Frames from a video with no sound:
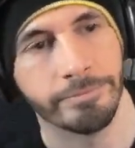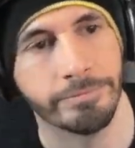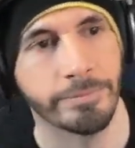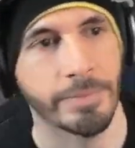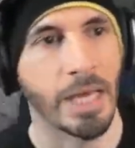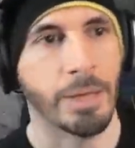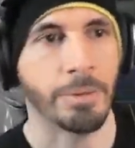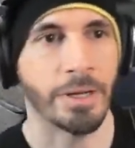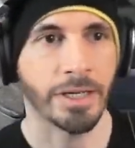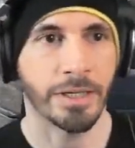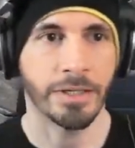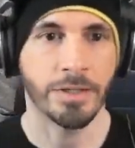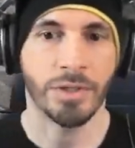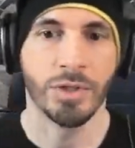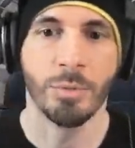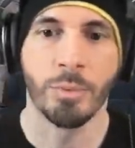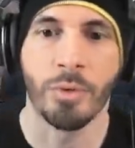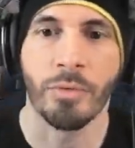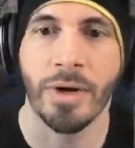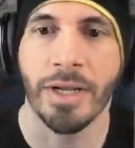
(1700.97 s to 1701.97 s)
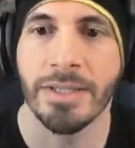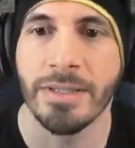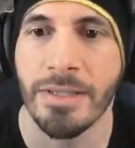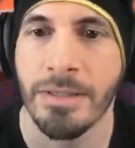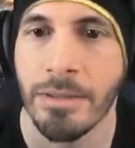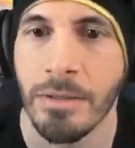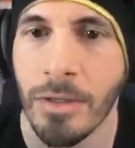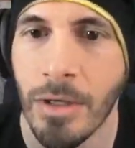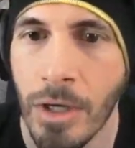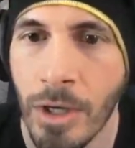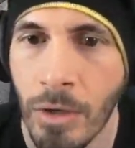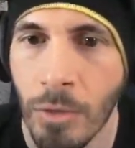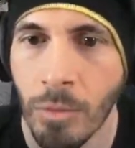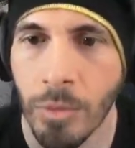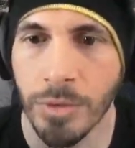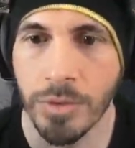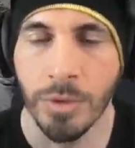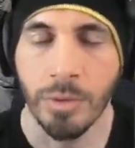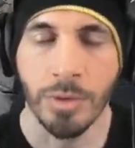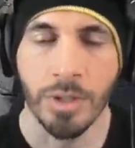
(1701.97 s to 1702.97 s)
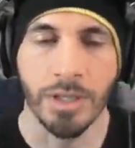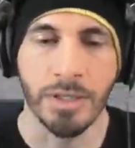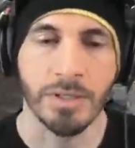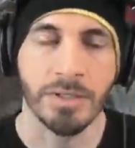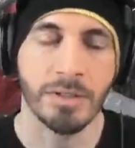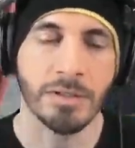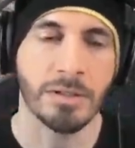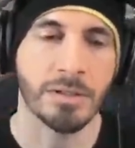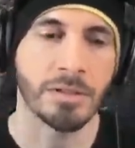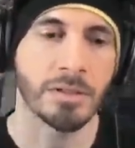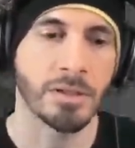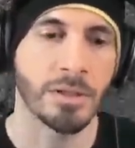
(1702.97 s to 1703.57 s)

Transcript: I'm not gonna super raids it. We'll do this